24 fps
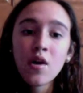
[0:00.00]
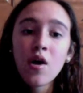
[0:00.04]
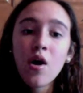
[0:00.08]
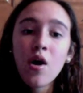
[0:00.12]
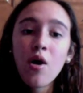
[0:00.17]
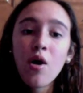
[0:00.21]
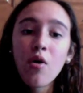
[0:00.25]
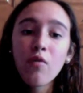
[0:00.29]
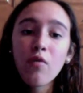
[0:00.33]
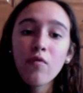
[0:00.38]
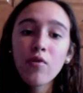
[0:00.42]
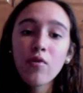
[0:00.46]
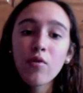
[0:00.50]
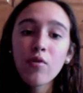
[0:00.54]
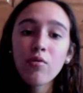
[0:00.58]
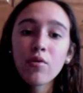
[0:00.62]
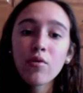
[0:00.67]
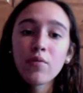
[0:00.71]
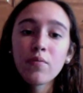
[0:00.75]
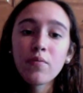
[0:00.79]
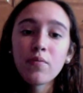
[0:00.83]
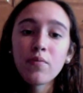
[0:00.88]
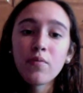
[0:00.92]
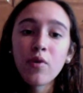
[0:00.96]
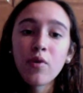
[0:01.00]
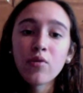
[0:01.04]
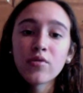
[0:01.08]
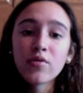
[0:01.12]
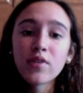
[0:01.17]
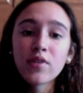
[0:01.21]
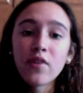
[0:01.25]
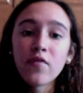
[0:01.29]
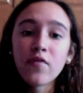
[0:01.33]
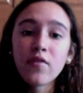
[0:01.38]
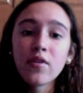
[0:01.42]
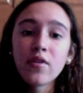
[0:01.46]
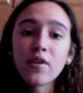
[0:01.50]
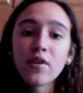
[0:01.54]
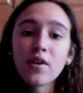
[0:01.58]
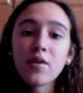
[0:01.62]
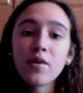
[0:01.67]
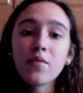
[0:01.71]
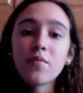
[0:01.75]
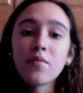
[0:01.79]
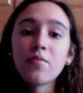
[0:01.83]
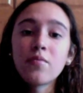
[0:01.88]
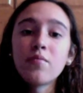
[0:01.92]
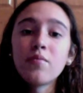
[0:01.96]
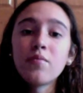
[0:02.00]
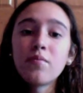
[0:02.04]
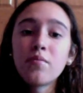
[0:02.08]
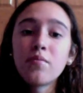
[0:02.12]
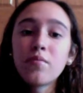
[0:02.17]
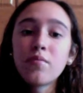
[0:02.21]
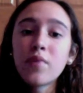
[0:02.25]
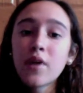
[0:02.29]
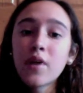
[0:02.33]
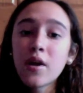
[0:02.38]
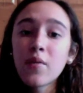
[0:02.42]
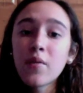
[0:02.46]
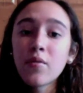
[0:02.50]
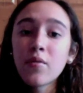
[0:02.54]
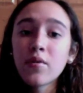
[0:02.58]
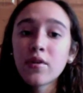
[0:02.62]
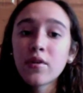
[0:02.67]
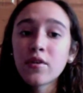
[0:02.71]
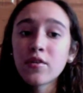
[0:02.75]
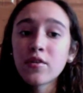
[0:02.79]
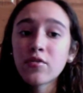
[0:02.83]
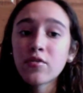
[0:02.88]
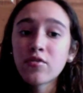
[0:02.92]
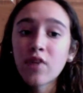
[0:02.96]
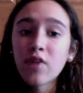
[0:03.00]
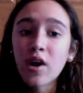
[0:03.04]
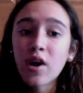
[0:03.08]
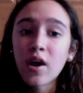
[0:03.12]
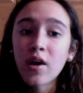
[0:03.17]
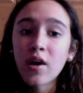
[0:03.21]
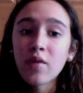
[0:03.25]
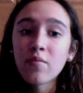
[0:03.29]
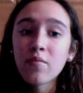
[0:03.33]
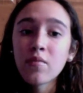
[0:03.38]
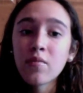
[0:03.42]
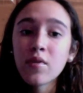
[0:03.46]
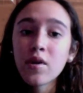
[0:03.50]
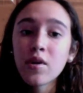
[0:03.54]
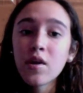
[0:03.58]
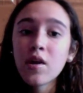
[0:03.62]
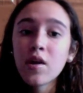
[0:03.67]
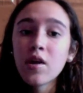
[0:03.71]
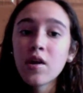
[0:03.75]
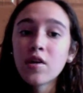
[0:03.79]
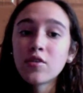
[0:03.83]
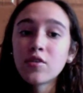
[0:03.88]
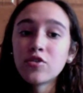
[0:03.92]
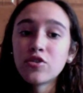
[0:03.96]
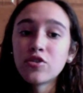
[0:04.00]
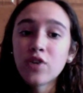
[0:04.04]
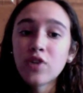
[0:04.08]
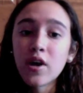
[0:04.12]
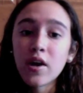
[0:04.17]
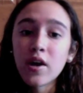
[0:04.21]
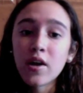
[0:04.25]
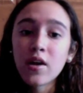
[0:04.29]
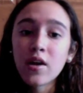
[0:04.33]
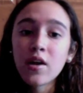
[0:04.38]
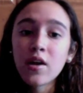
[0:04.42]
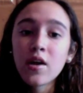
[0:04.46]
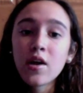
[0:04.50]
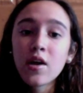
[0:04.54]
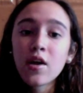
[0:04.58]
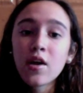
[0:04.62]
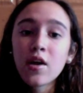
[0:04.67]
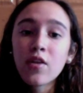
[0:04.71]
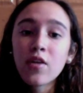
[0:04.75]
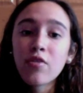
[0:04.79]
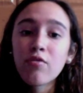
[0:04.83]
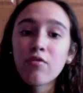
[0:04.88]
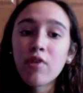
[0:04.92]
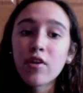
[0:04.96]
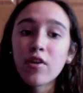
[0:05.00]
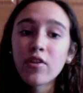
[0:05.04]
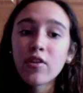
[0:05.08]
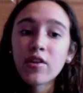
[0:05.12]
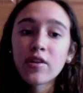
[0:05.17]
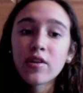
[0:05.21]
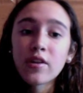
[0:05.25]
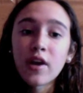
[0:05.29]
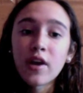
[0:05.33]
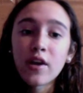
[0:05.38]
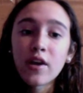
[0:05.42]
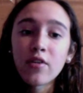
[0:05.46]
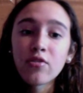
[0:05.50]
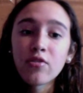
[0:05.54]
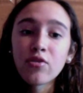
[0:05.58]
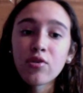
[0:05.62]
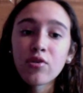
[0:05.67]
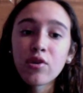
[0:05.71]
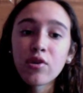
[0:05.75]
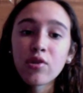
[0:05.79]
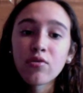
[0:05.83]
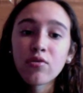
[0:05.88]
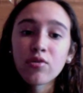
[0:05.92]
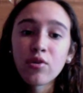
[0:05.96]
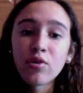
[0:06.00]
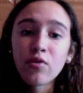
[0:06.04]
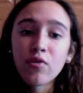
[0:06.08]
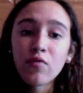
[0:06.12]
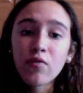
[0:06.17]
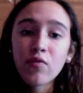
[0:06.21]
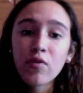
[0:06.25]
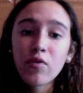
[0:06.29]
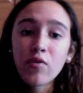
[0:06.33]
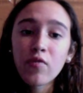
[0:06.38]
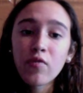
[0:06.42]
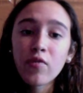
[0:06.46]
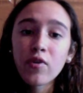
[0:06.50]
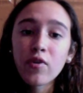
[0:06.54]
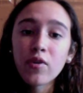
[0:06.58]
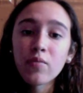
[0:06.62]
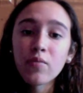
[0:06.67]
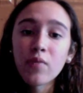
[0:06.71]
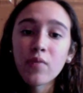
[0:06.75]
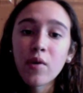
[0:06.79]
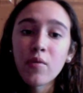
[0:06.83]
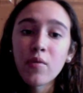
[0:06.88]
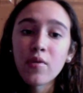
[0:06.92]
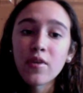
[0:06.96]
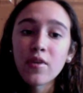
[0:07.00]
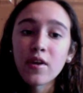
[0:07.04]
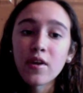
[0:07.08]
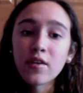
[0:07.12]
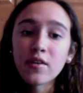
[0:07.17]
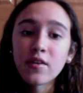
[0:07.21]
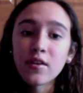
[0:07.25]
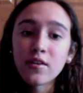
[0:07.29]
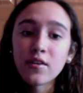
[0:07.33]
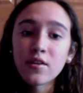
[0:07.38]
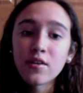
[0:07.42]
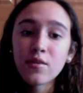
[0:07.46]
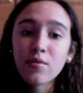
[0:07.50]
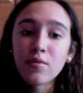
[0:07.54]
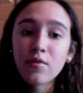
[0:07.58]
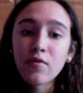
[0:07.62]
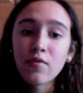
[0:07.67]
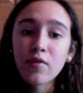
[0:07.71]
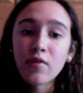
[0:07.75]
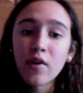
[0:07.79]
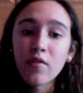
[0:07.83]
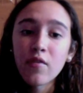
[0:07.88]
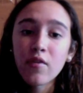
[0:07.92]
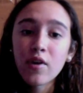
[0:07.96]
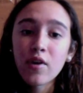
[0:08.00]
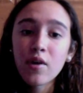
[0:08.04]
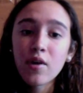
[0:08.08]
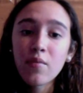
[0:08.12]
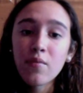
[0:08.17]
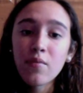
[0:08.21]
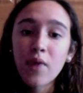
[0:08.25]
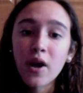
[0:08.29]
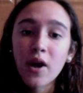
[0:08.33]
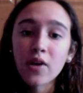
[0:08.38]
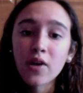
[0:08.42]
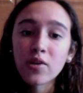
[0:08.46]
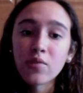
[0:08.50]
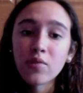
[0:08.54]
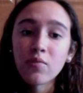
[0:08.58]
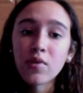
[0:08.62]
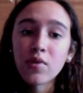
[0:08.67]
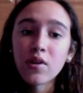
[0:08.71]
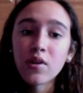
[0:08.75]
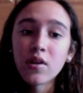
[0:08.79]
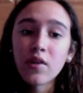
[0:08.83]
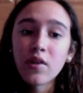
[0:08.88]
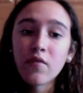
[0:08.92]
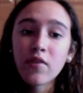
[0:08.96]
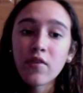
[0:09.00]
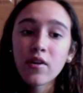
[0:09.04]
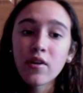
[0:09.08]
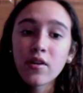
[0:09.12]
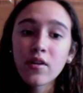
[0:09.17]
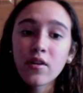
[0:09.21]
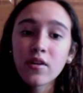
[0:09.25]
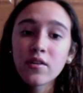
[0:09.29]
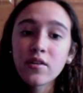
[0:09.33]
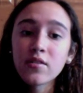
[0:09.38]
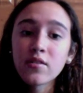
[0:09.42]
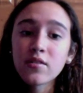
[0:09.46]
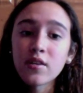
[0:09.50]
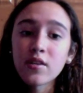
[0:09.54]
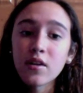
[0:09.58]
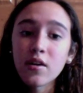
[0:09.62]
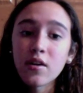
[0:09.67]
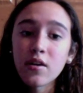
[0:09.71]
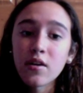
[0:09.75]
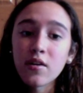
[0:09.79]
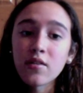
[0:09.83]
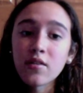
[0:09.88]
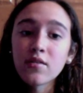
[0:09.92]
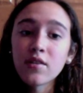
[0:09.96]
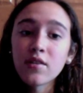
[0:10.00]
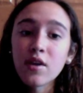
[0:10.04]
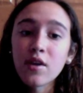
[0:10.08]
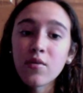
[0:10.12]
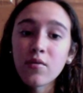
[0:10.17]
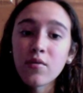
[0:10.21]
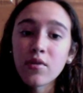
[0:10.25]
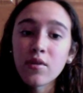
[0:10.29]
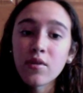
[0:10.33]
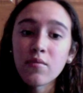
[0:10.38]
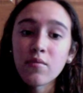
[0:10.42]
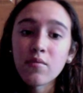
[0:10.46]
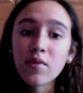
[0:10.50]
Hopeful would most definitely be able to describe Jay. Throughout the entire story, he was hopeful for the moment that Daisy would forever come back to him and lovingly stay with him.